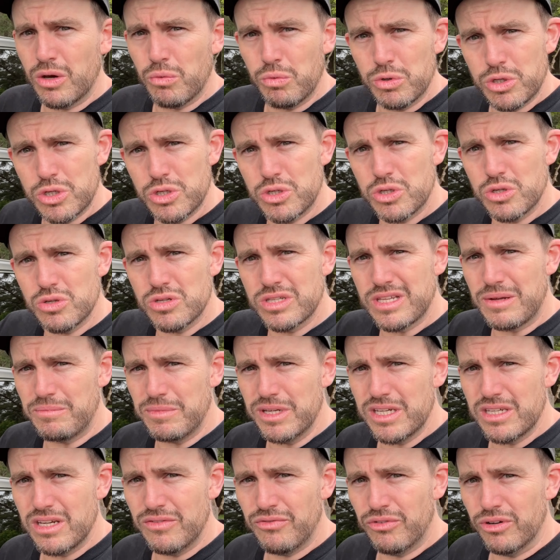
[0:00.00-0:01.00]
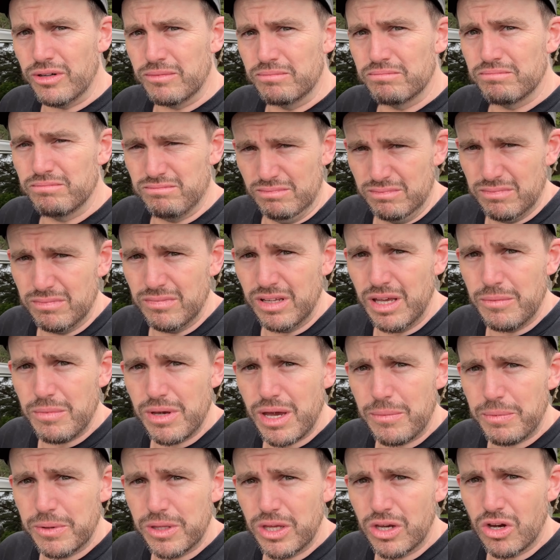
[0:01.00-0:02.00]
or would you choose something different? Hit
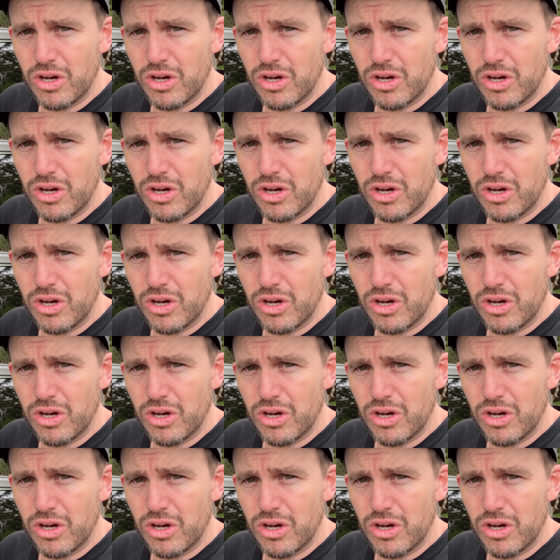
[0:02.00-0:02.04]
me up in the